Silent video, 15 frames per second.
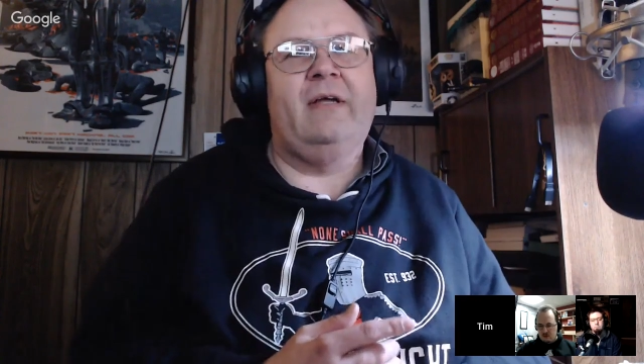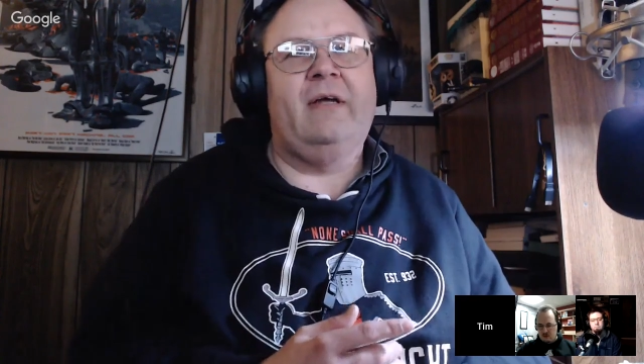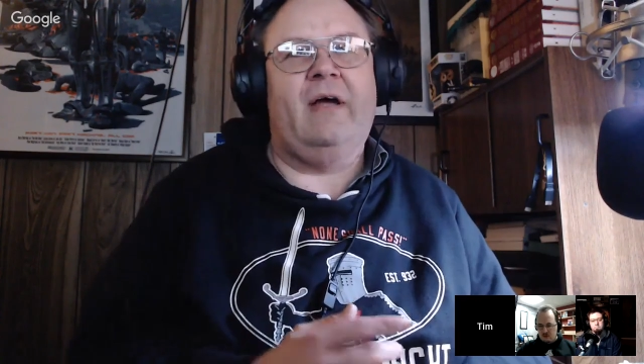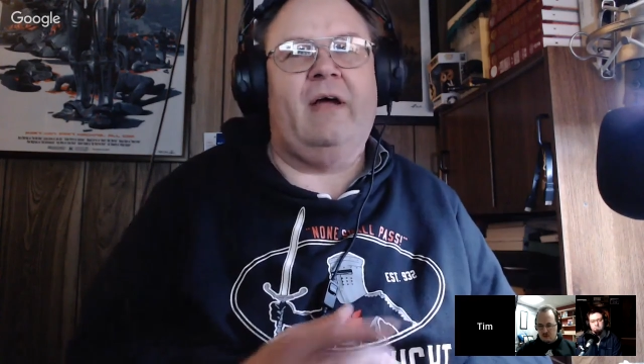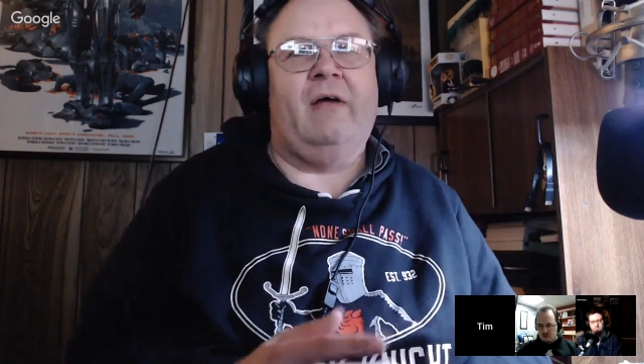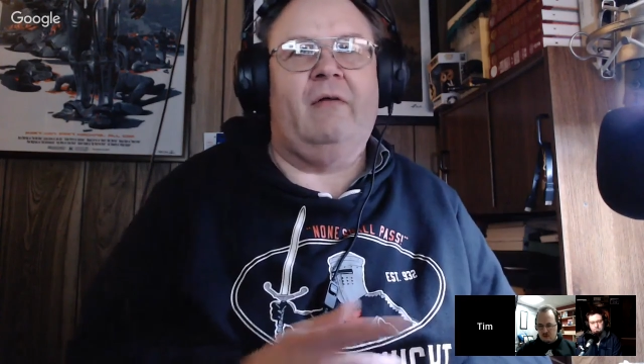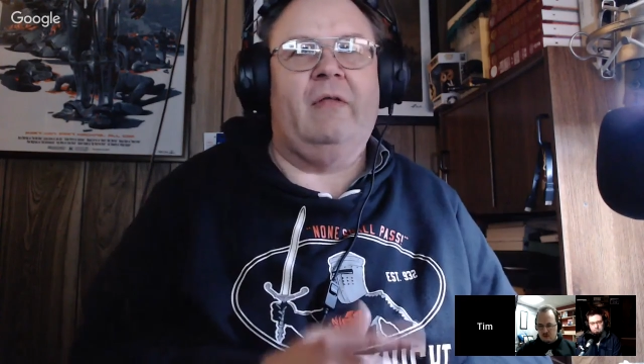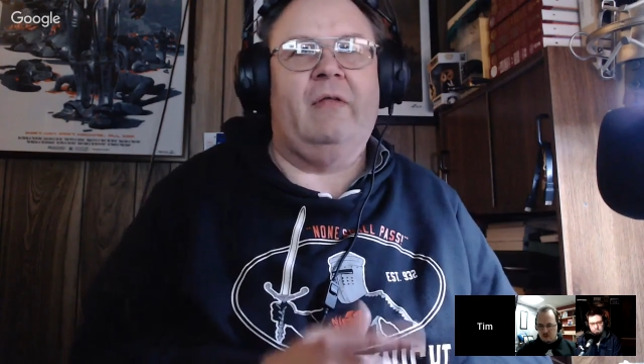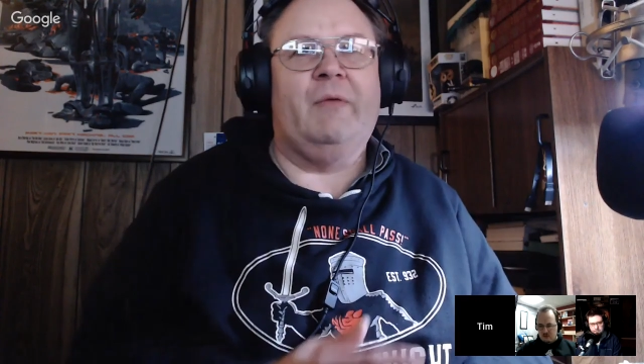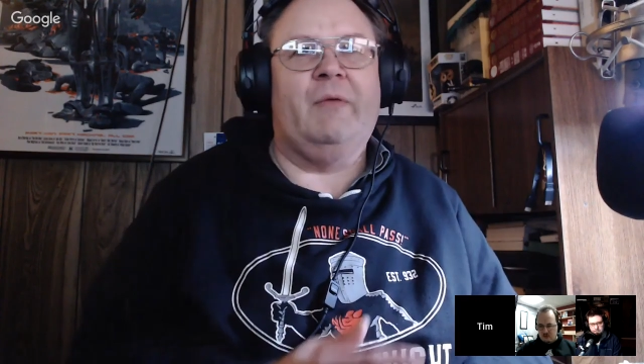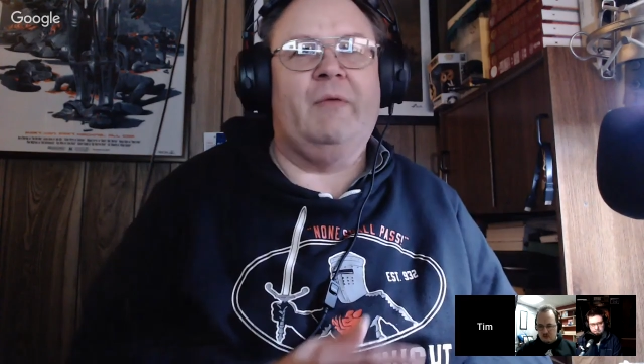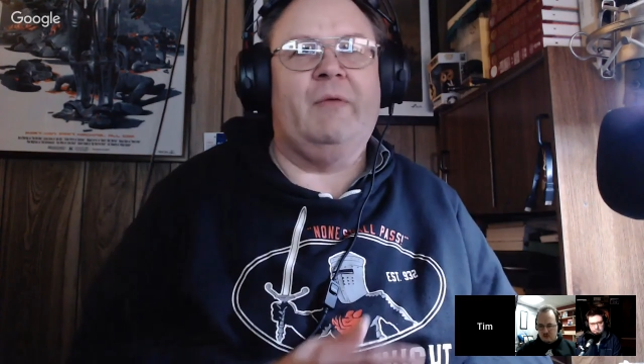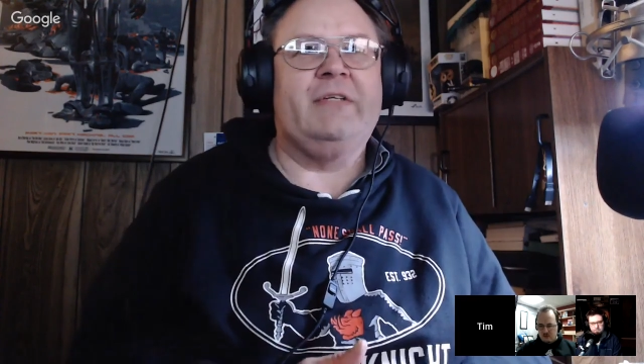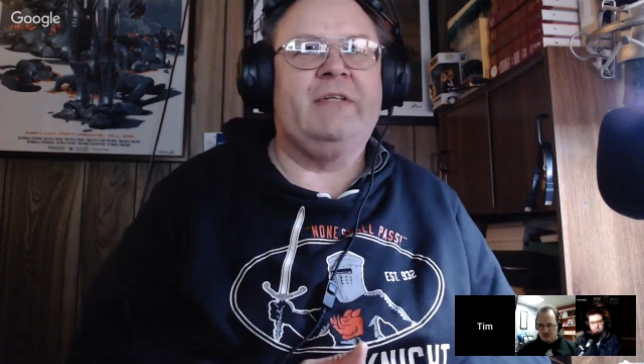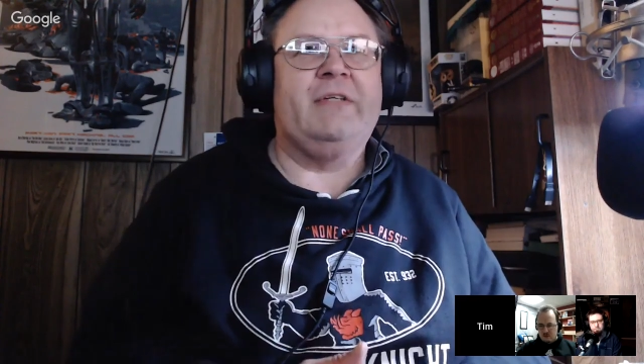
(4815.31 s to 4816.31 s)
I only
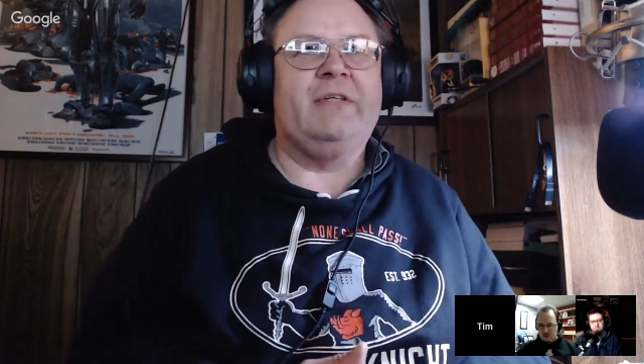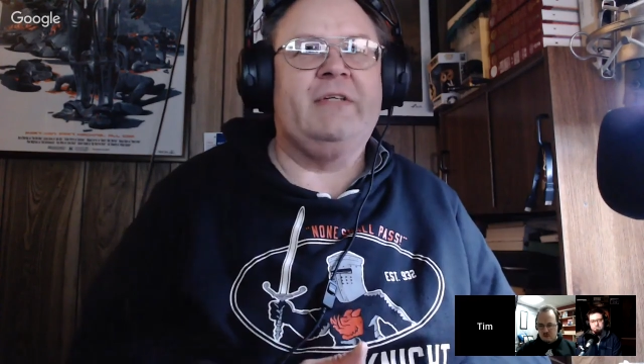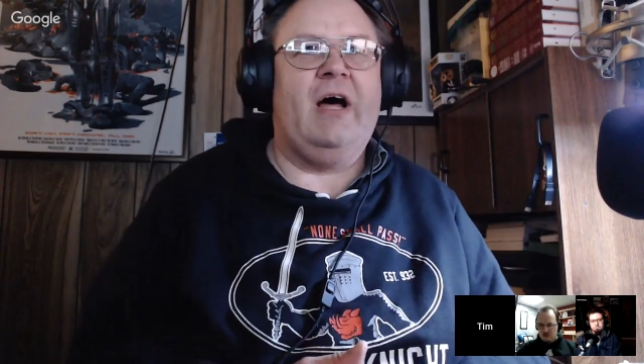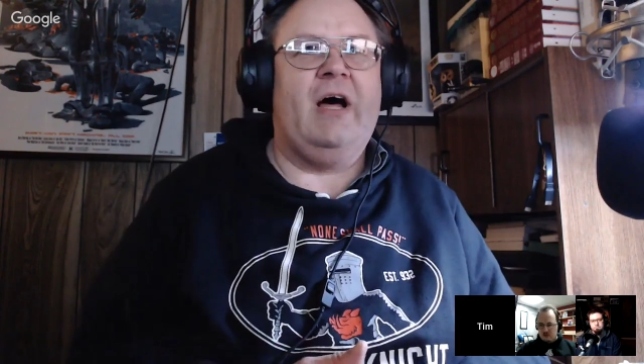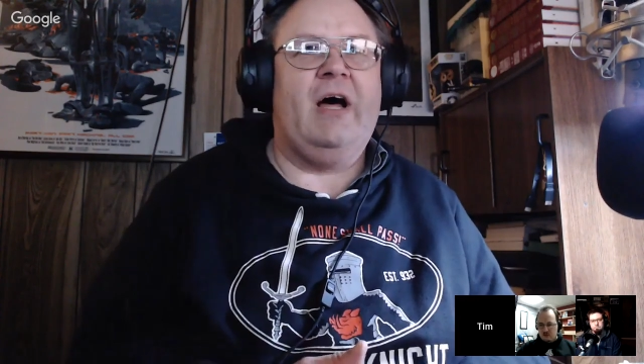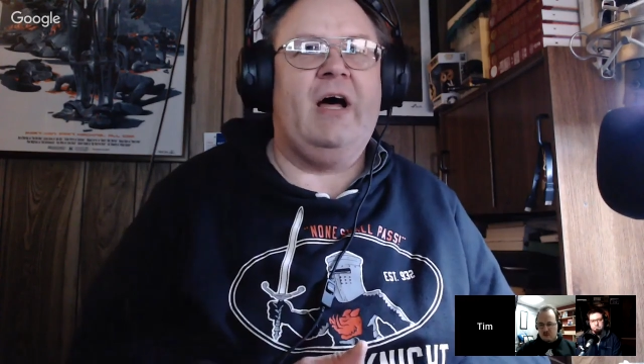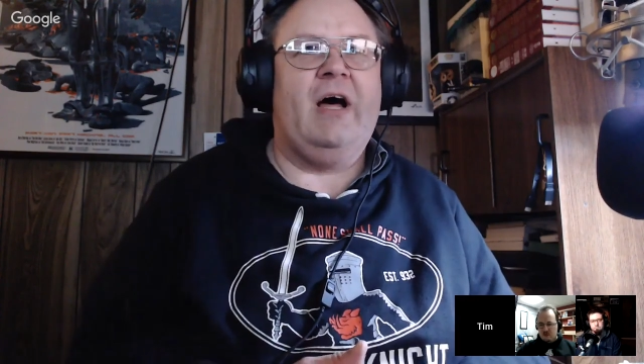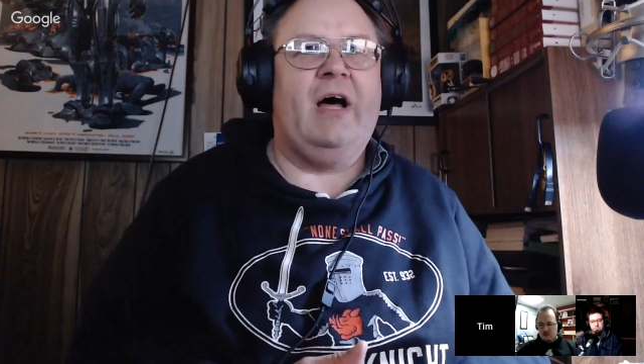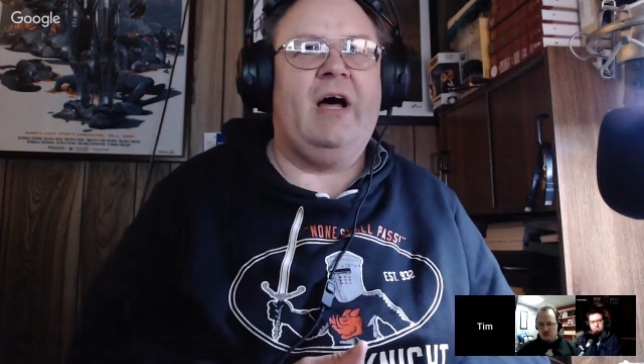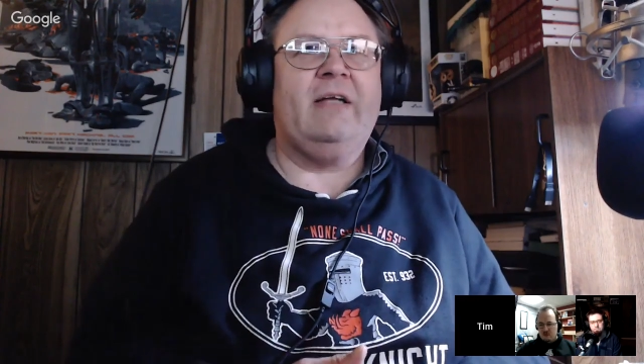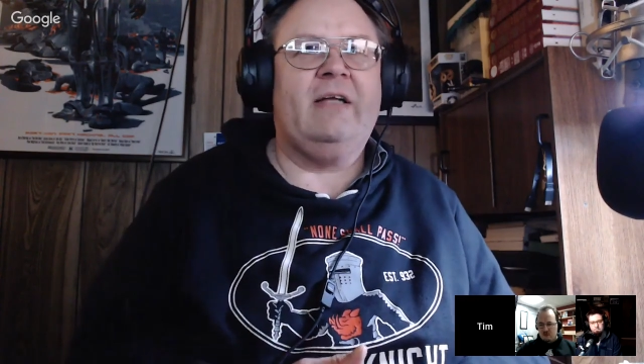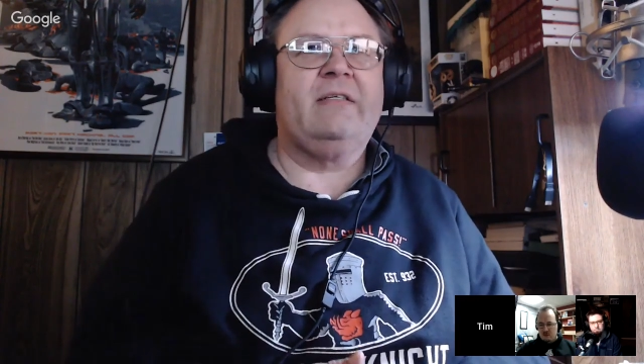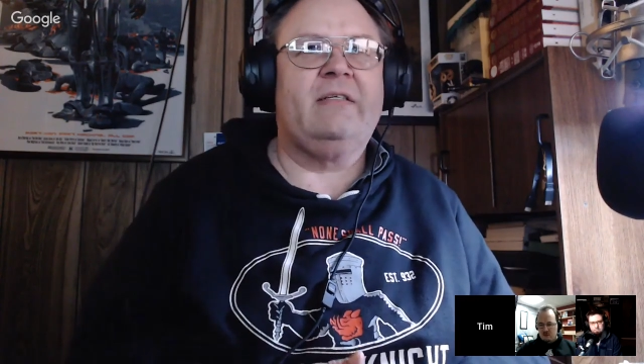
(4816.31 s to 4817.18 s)
talked.